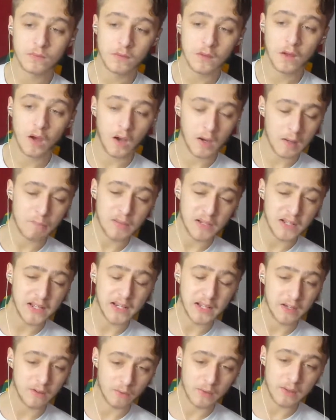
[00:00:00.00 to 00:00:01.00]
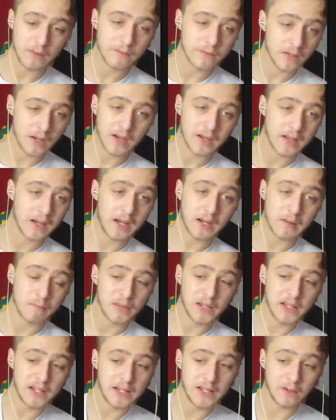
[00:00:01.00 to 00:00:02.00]
No, I completely agree with you. I
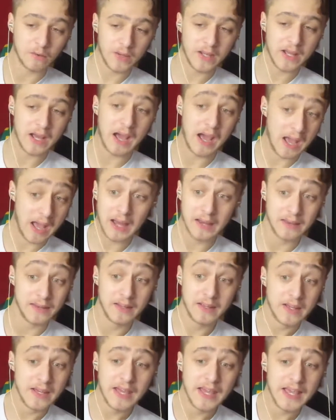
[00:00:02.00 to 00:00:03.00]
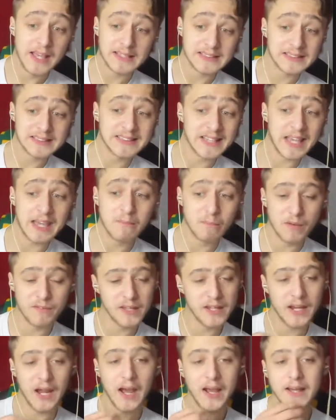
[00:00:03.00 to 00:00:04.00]
completely agree. And so that's why it's the same
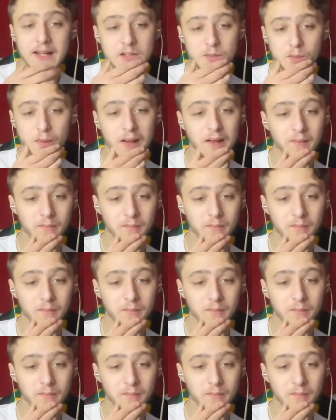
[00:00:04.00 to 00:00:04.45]
with United as well.